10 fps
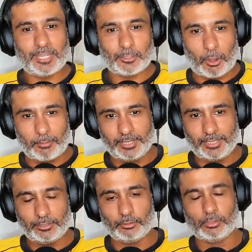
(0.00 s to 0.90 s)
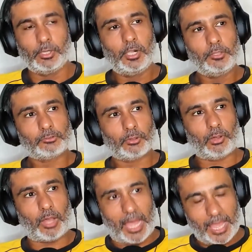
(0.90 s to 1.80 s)
very common
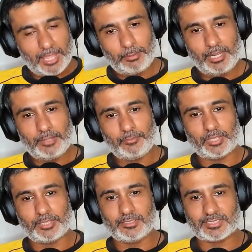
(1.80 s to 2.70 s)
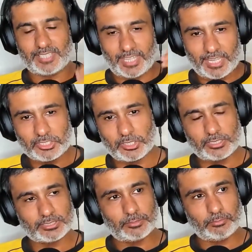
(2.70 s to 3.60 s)
So I believe that this
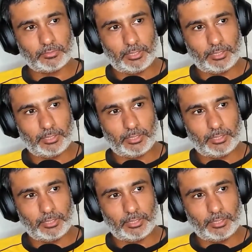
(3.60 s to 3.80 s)
negationism,